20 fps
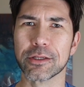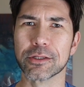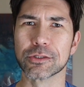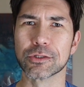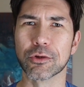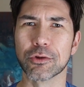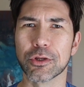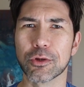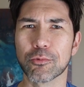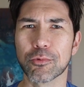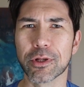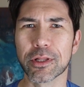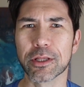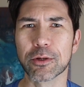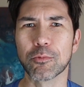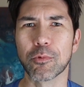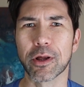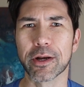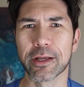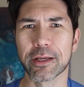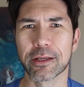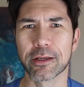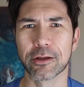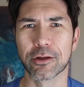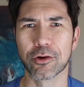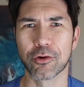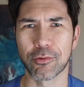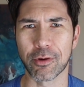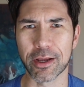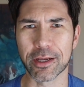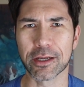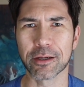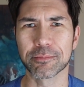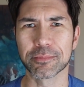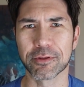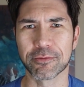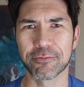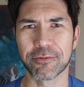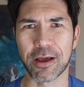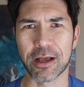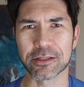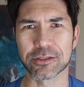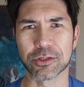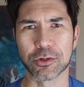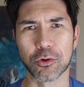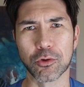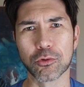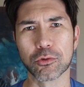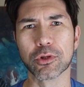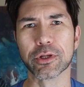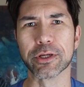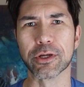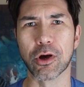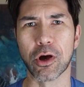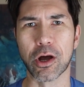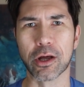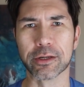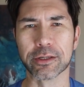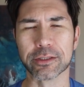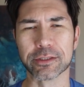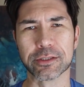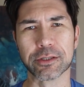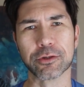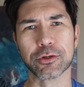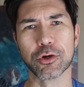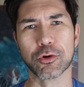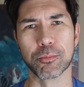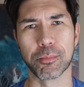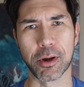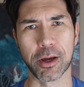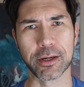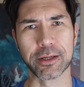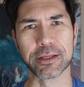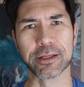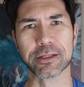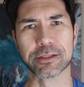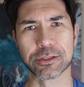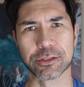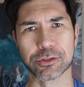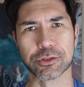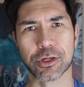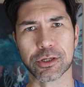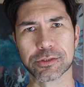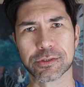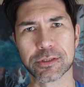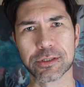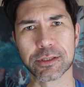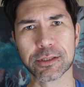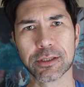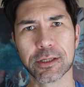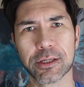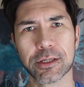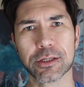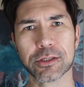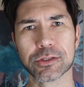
So you really want to crank up the fats early on until your body gets adjusted.